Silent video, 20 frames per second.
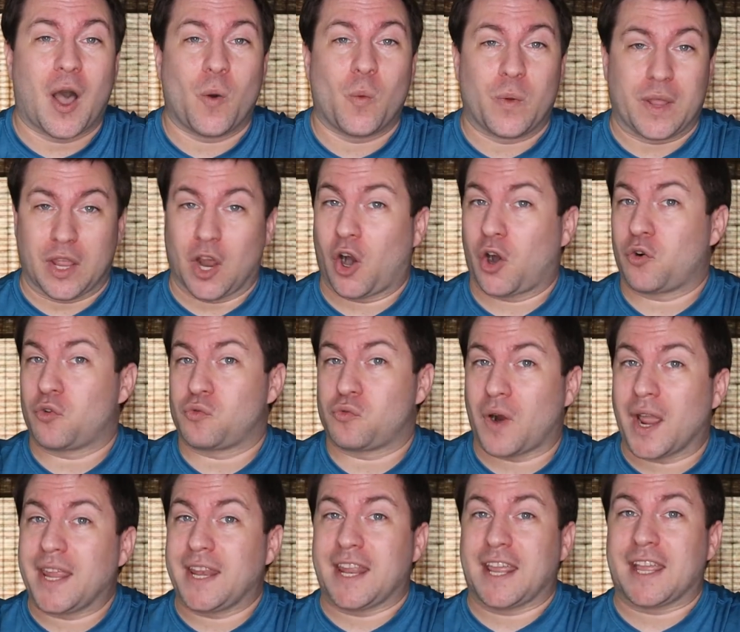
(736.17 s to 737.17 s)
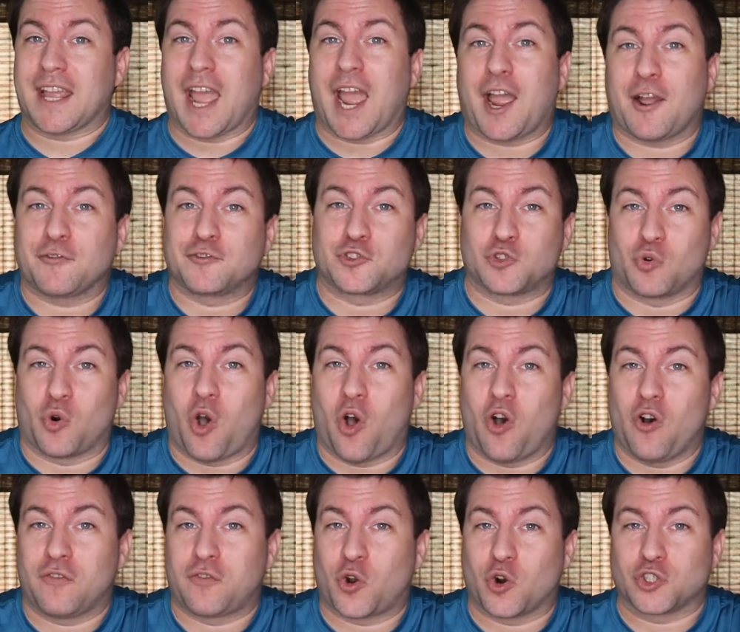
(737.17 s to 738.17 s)
We are writing after
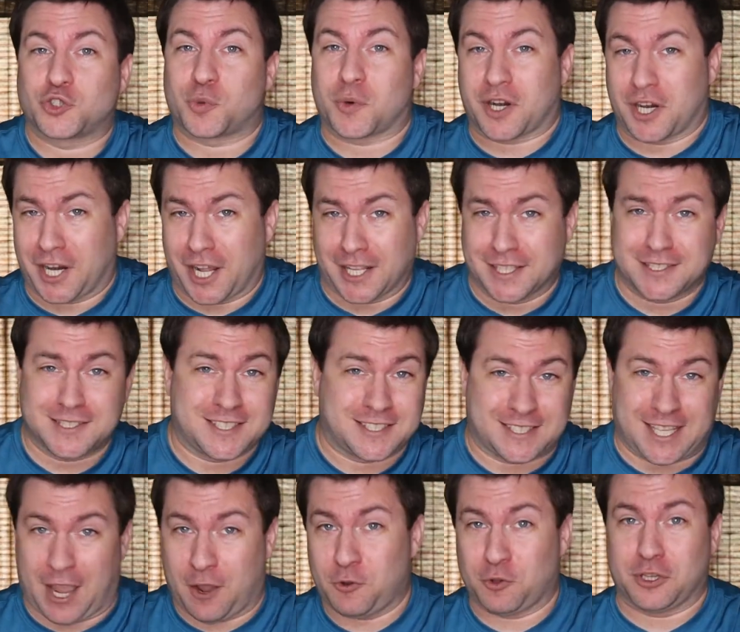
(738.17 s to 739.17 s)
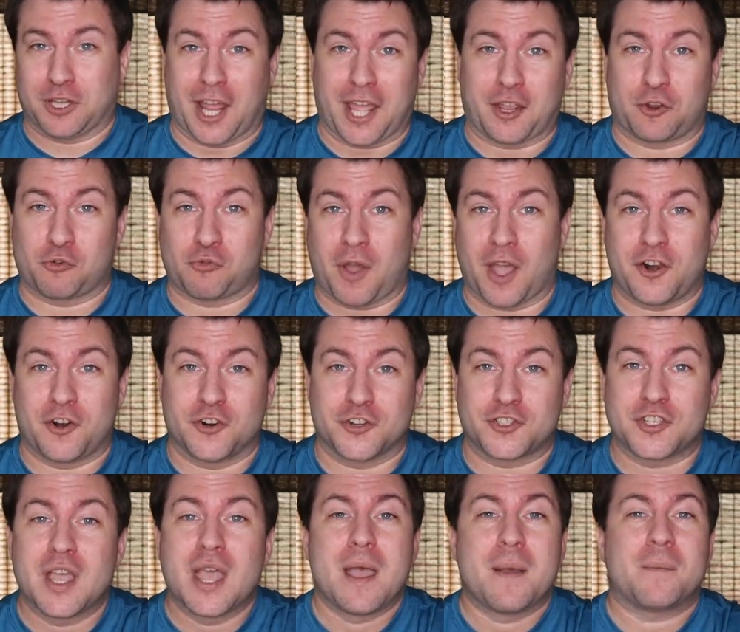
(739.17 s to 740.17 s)
all. Of course we're gonna sound like
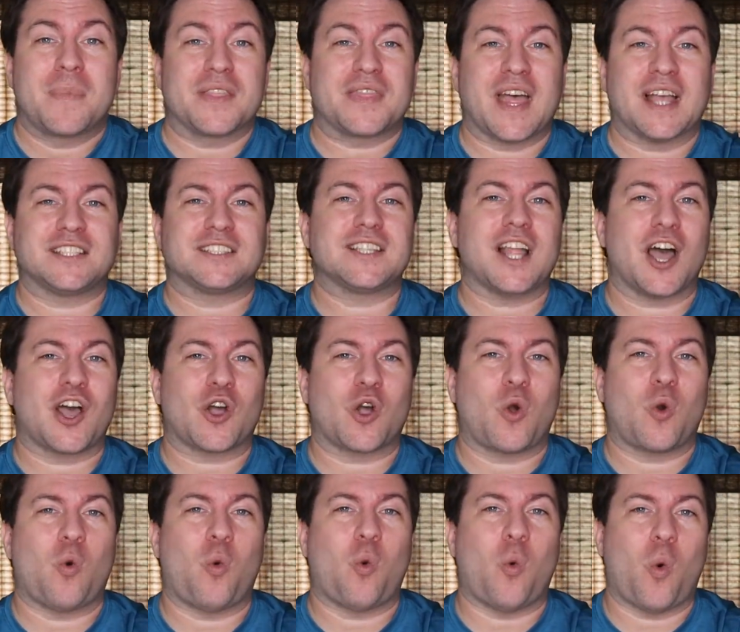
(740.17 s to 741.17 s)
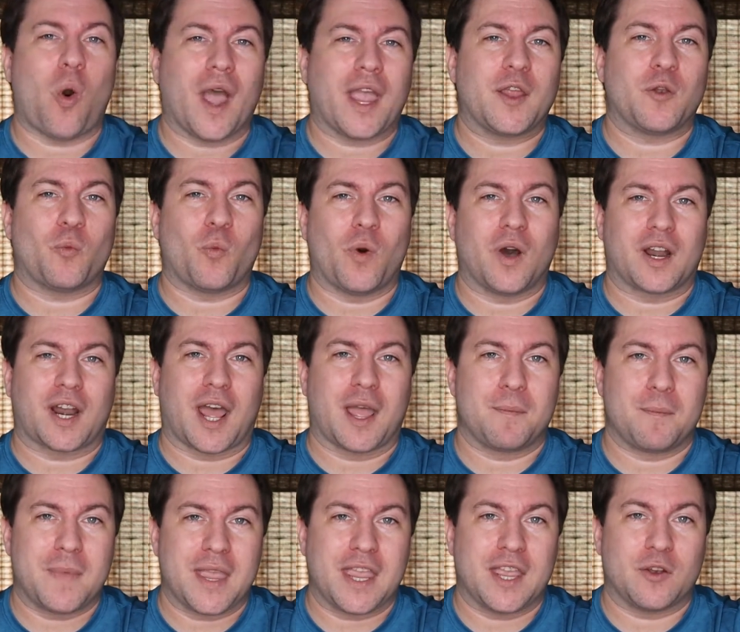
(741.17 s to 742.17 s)
writers, but that's not quite what
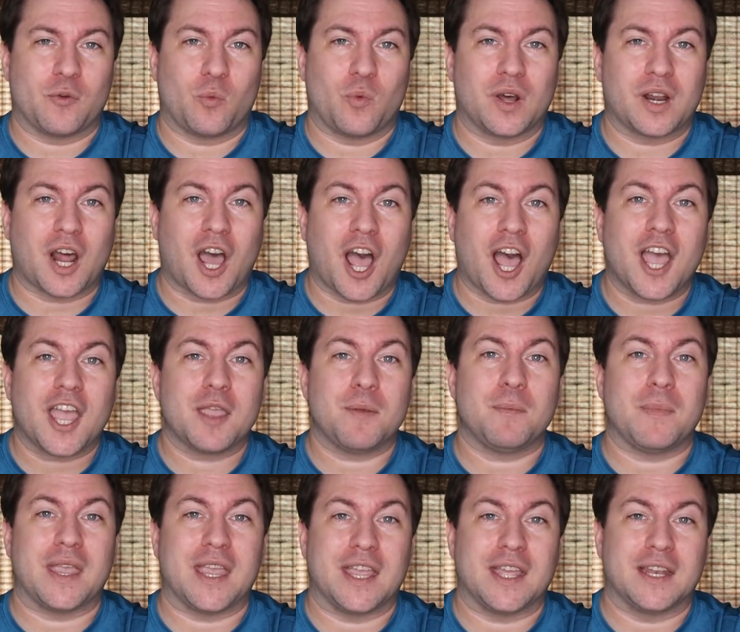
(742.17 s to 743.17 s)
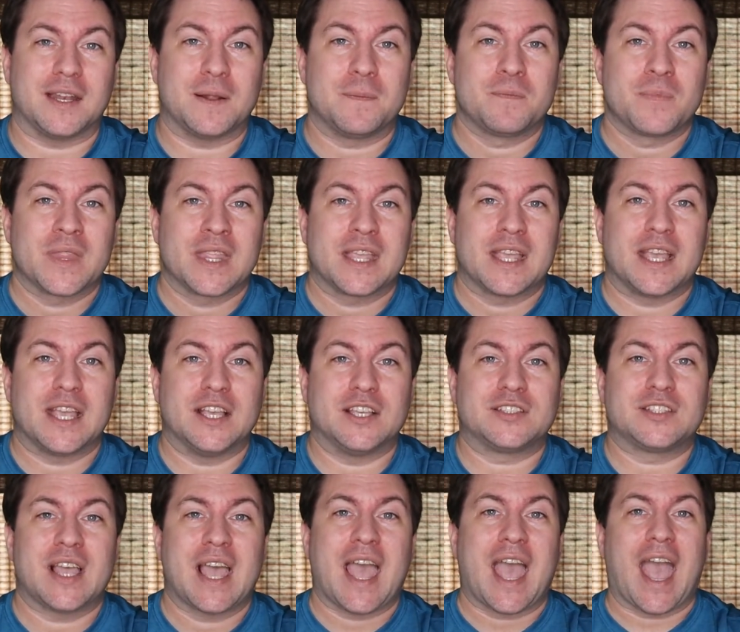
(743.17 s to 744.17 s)
I mean. What I mean
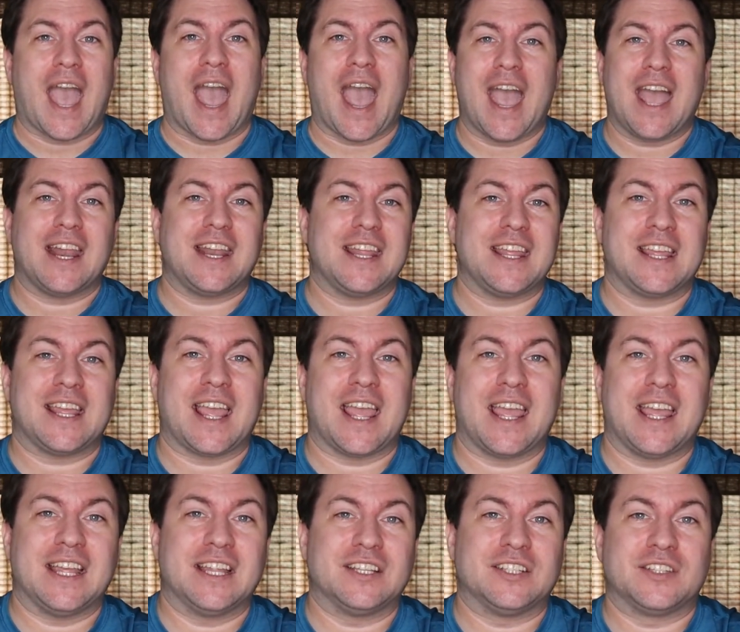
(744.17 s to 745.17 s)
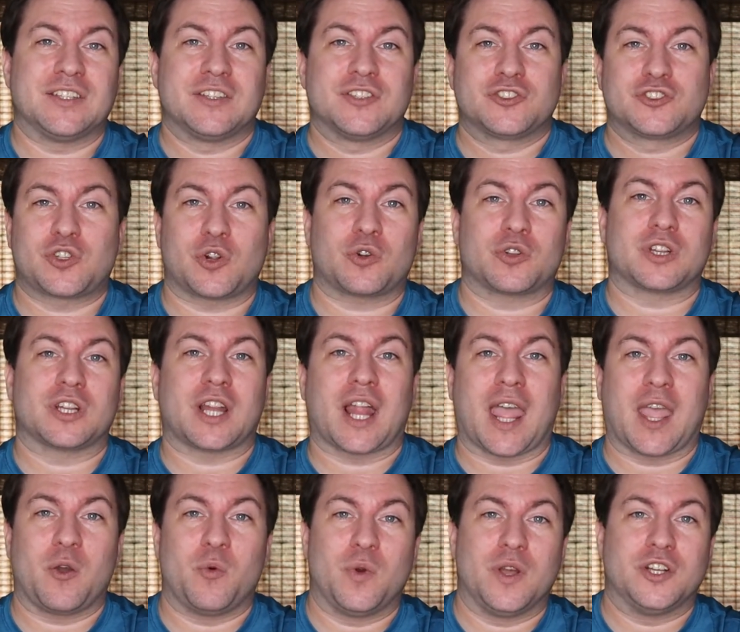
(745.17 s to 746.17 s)
is adding in certain
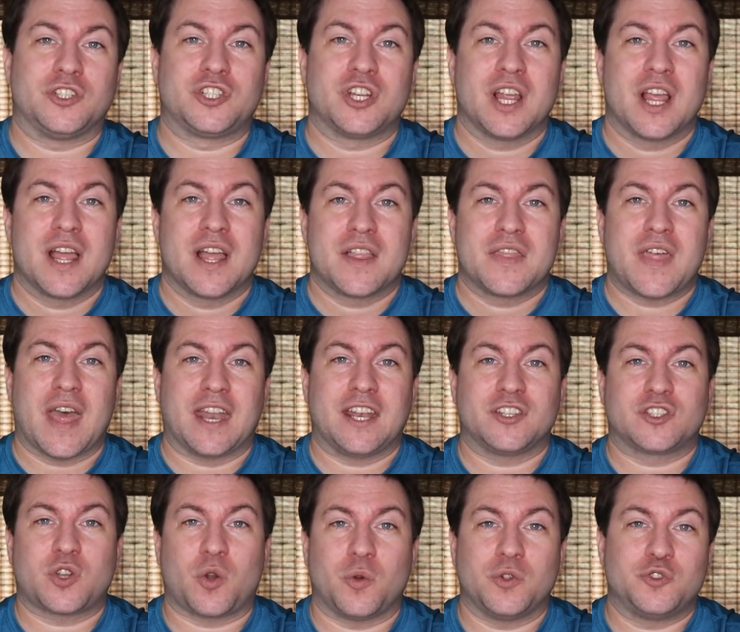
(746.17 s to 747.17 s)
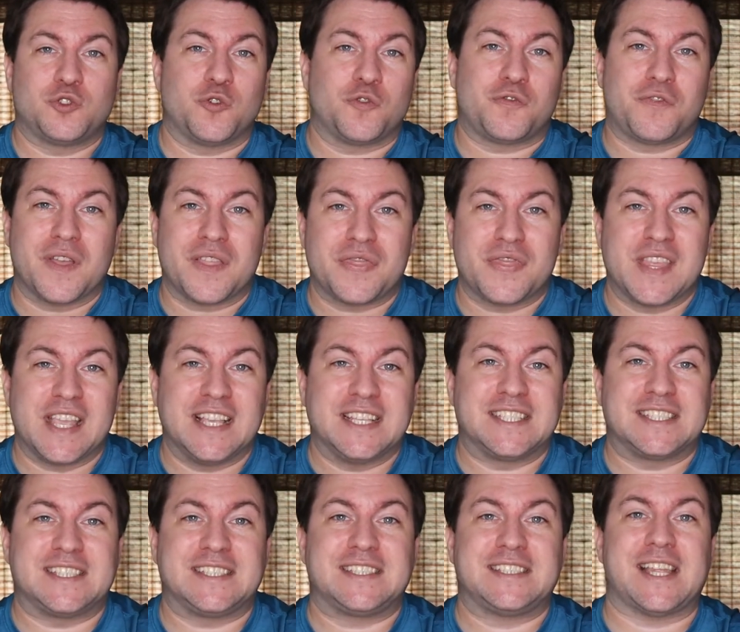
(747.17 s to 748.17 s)
language that is going to fit the
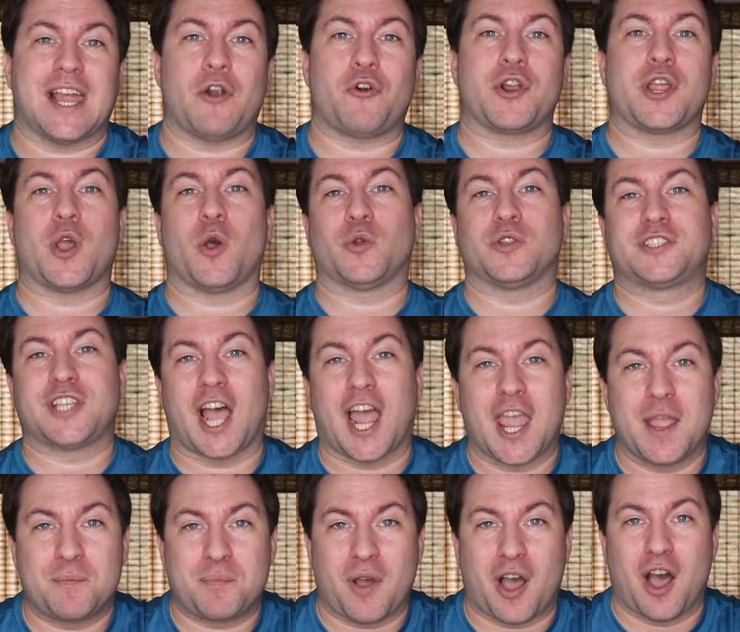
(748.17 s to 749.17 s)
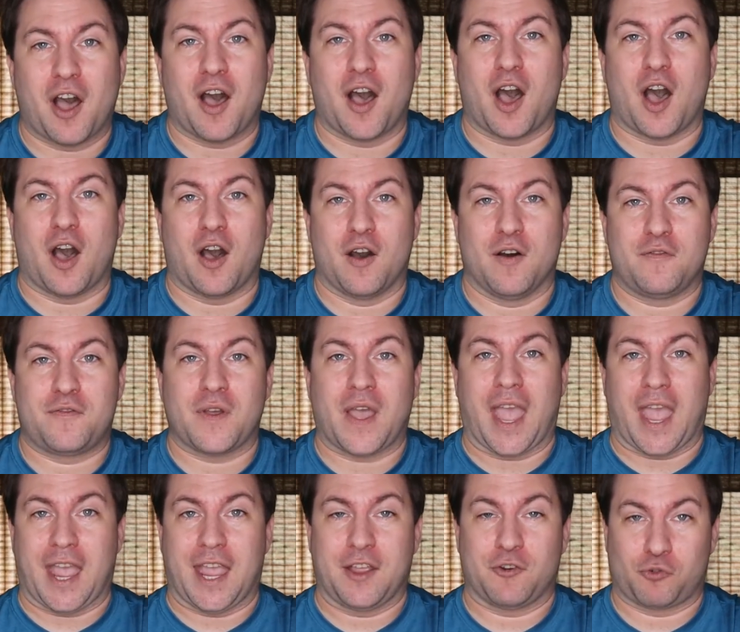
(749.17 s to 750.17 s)
stereotype of
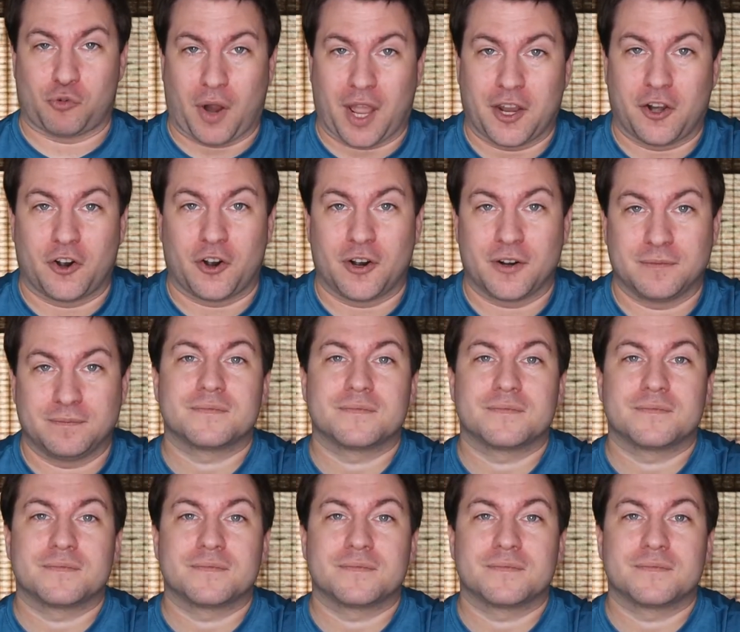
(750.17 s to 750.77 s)
a writer.